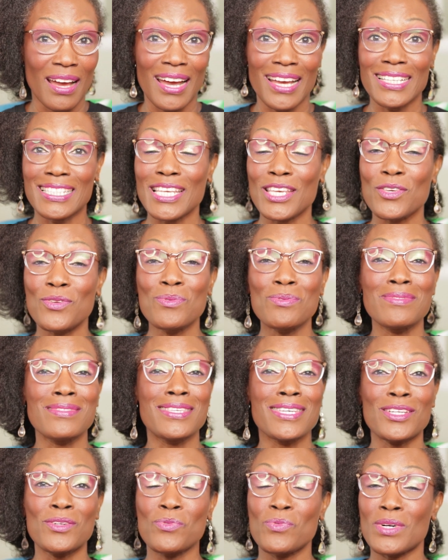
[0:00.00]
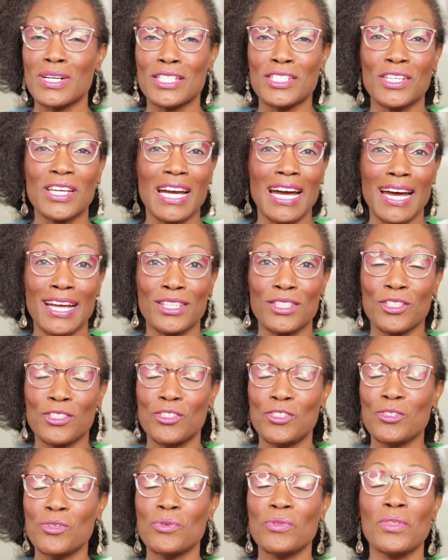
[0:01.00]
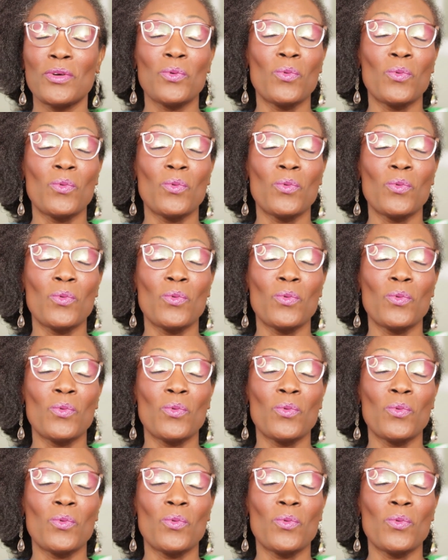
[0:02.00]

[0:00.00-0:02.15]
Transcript: I say, you did what you had to do,